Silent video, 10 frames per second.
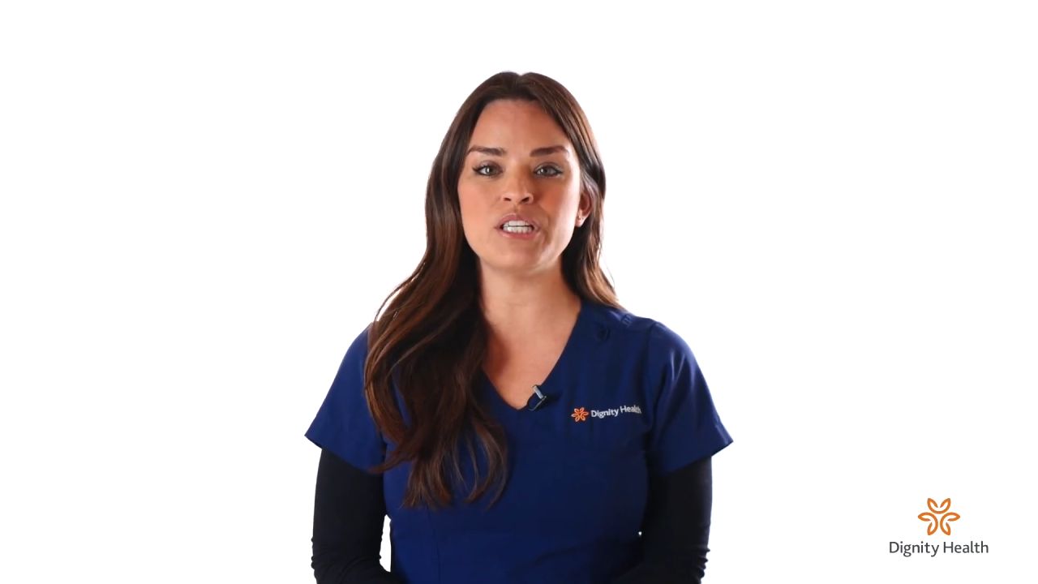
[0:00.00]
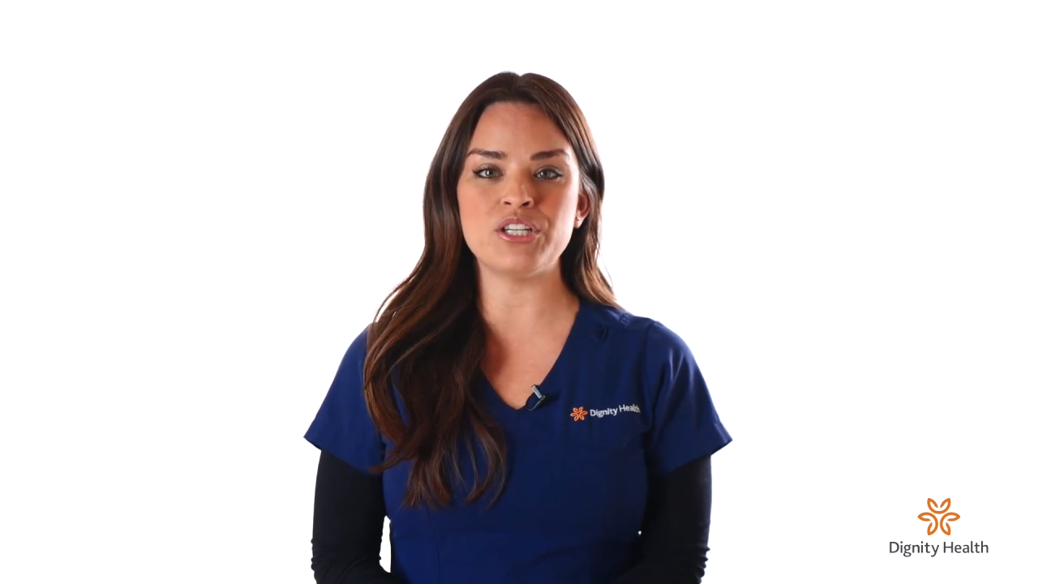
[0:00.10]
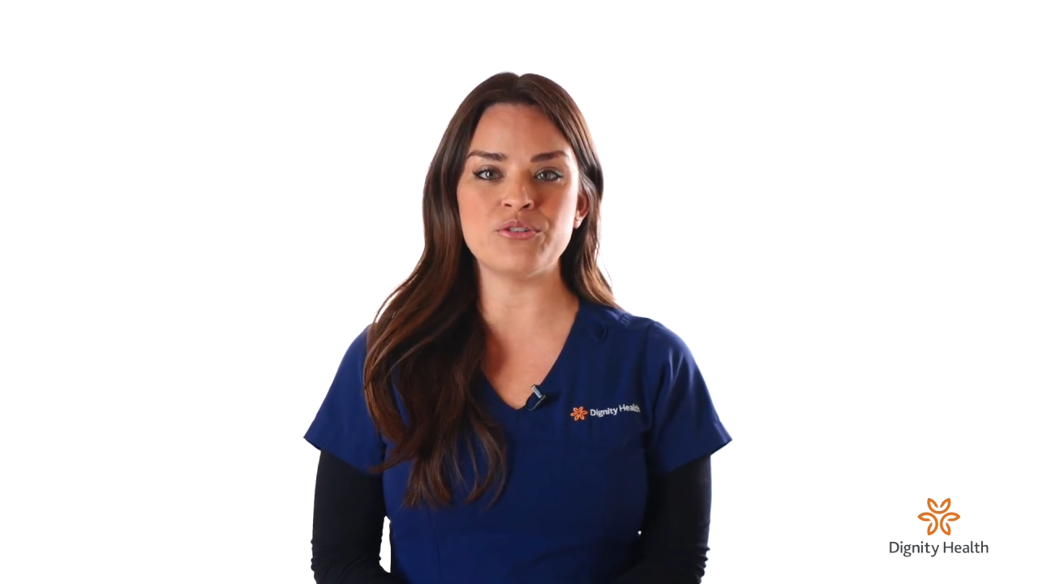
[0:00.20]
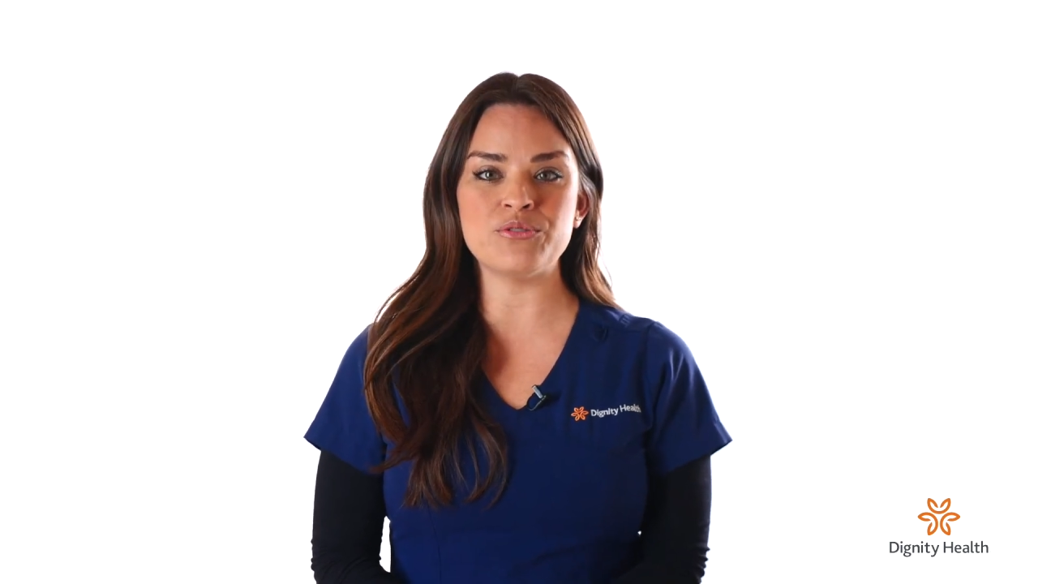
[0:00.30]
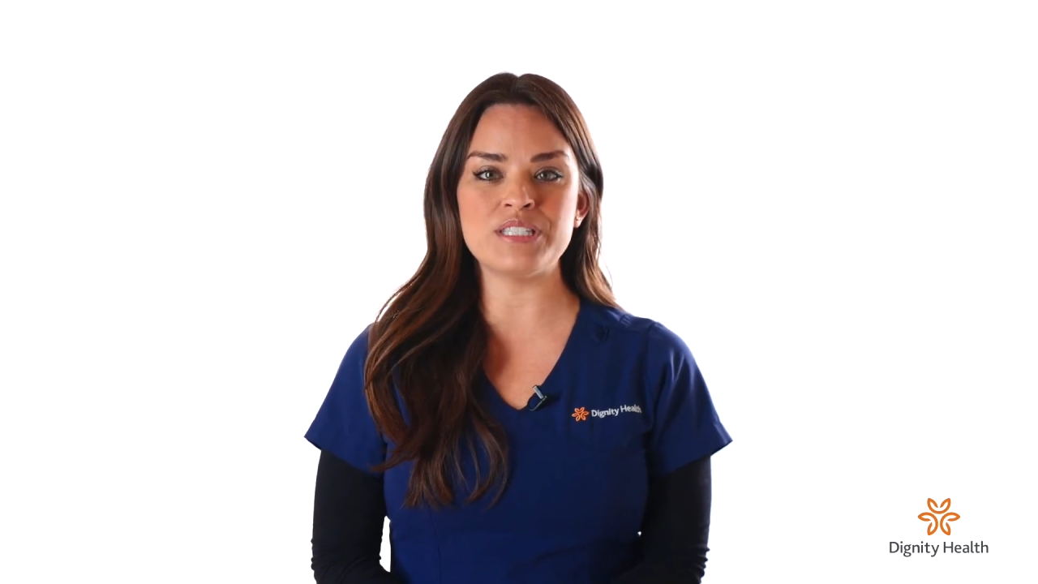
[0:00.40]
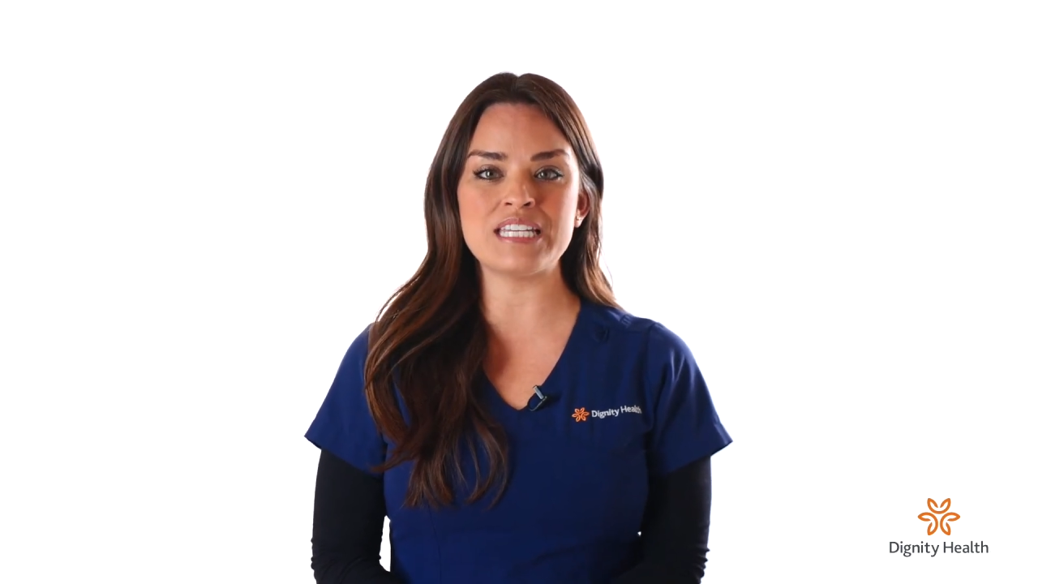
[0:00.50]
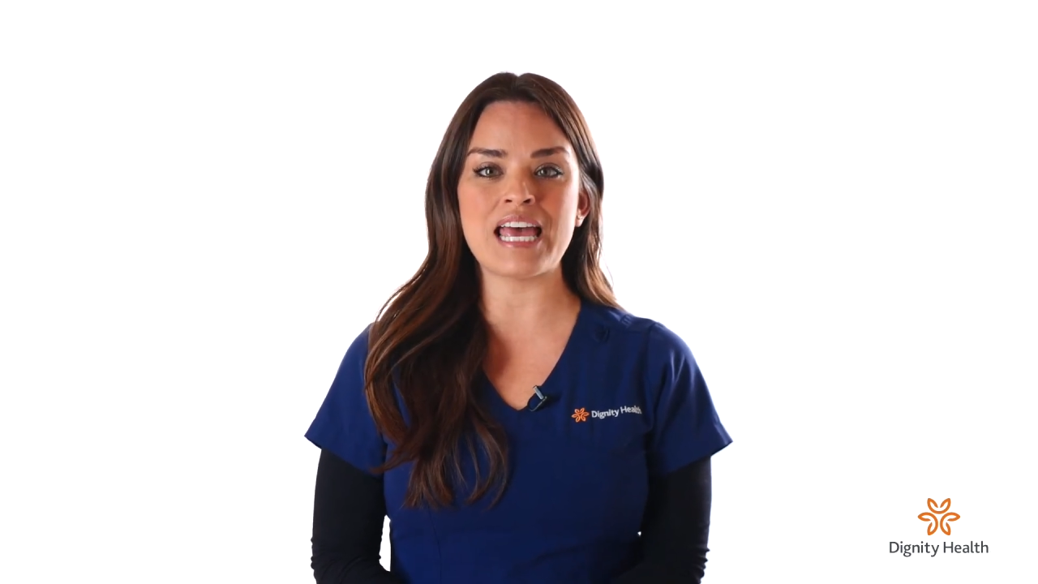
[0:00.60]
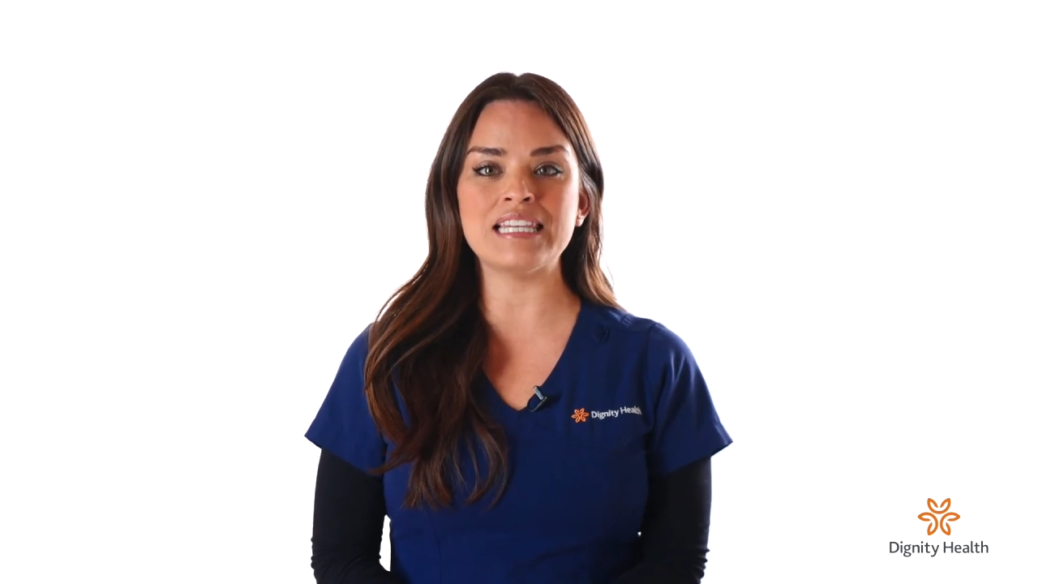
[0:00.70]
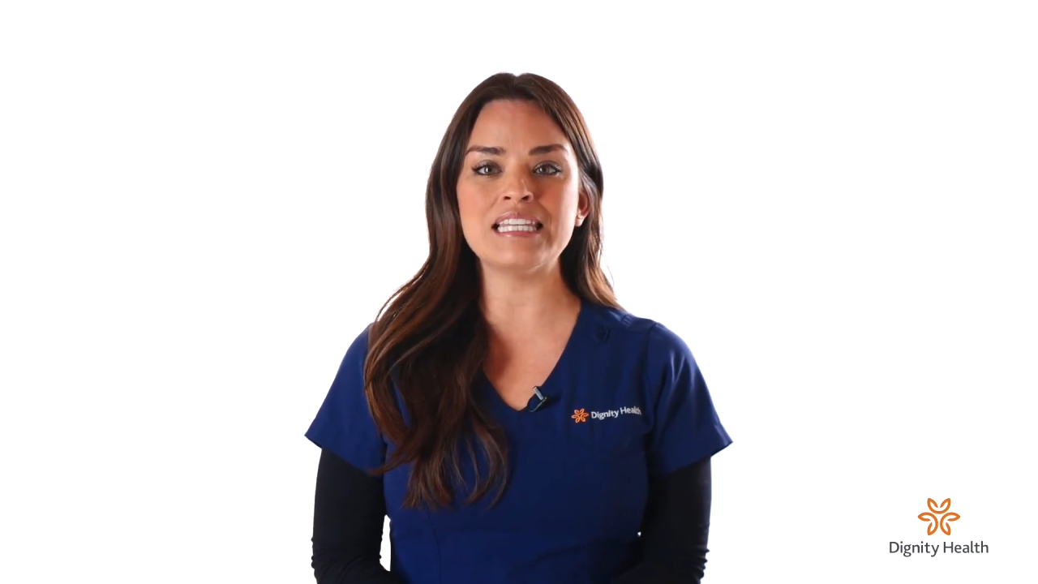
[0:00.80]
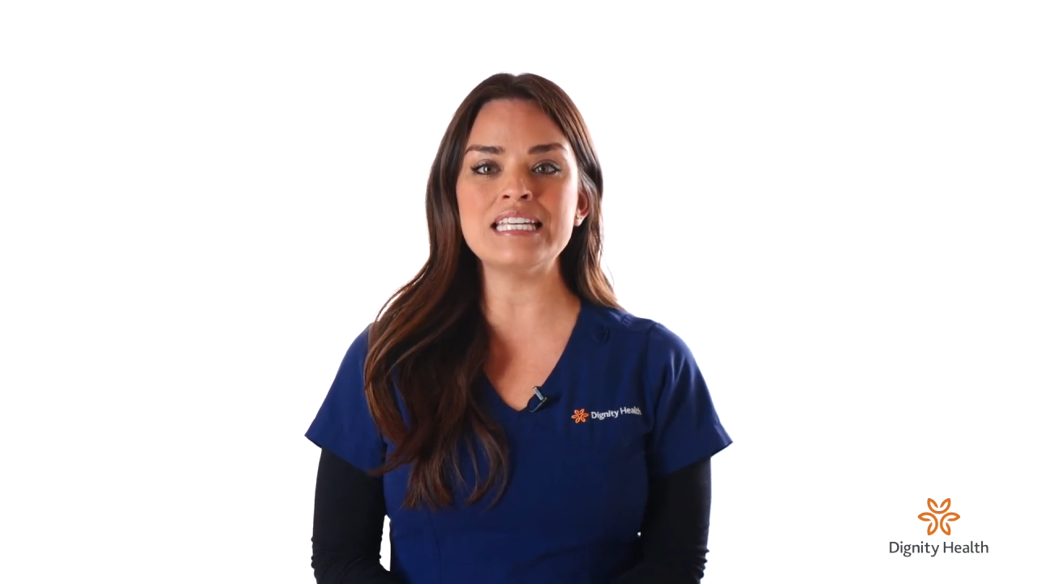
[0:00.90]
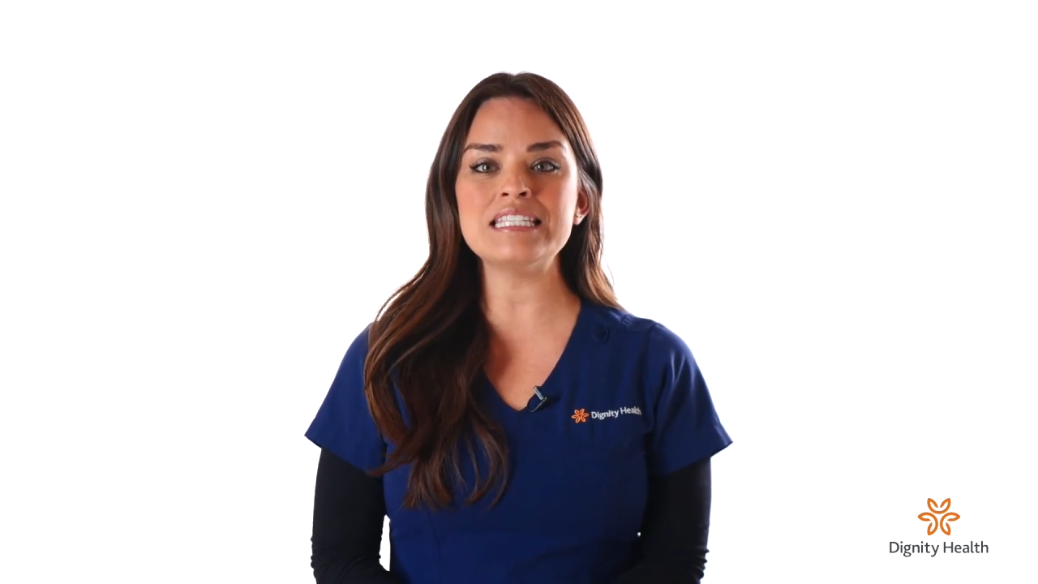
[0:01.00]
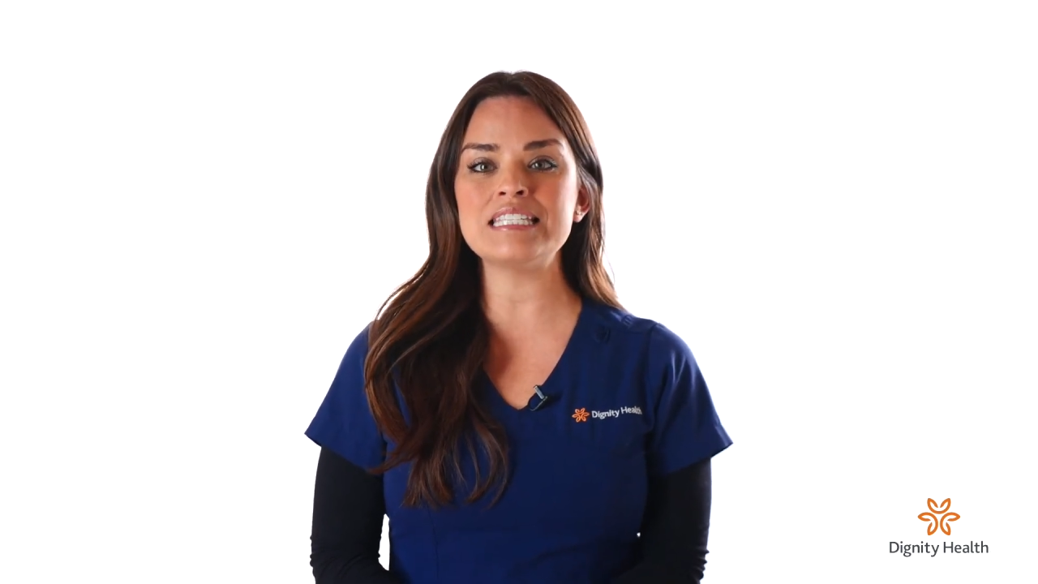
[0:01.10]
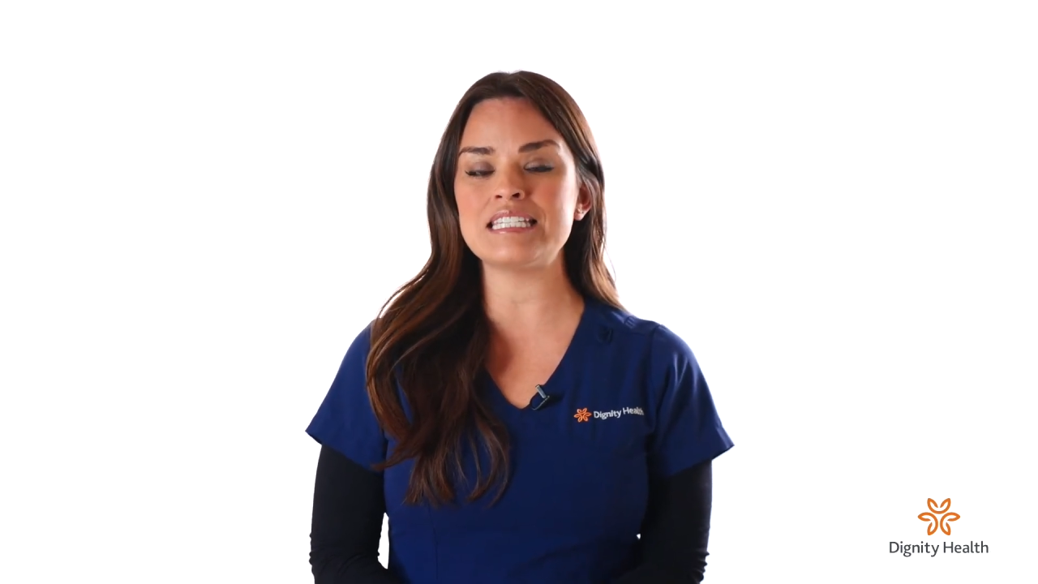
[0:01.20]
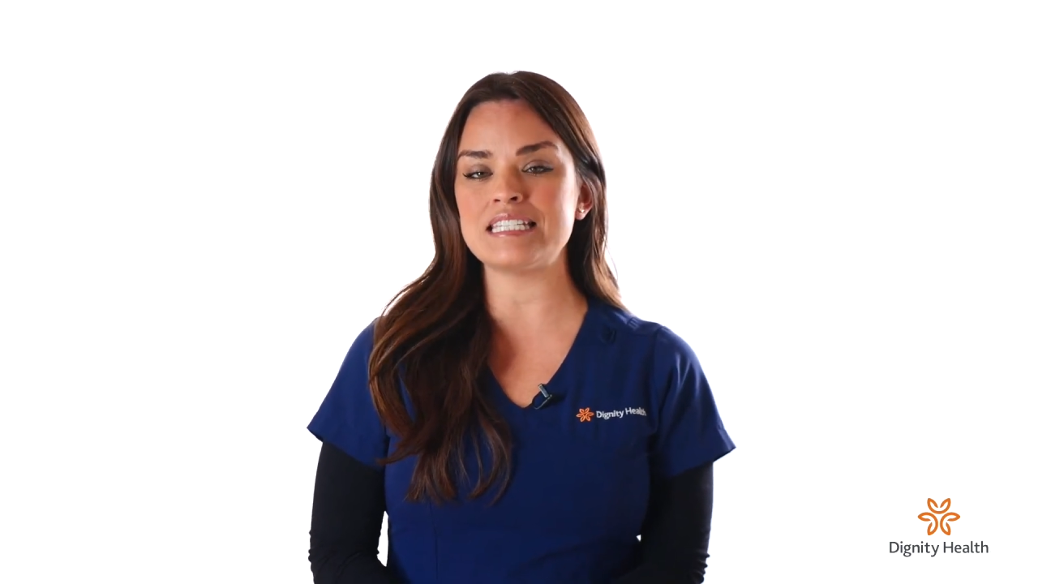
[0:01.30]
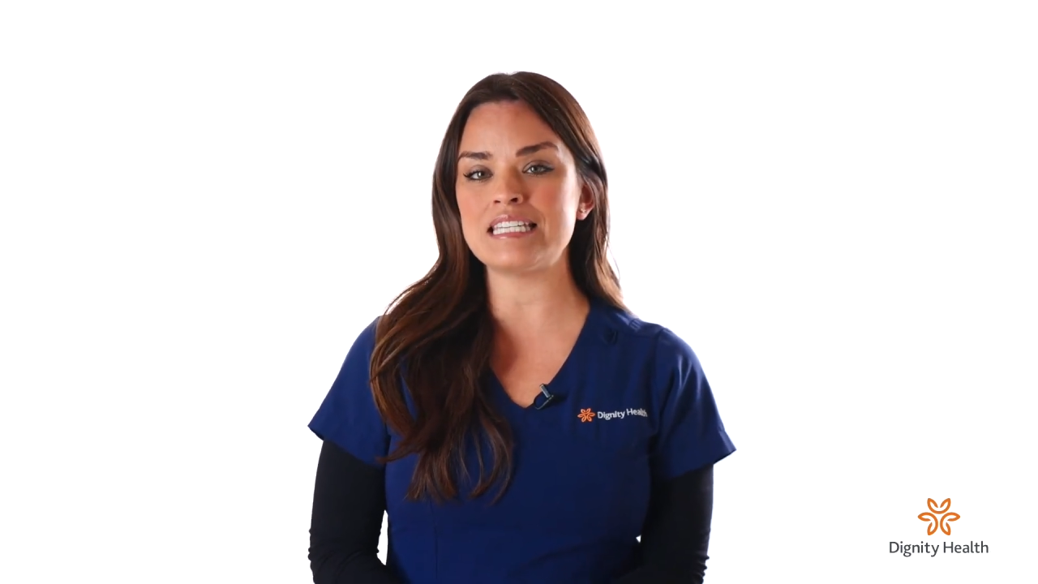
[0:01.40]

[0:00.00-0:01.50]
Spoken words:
used at least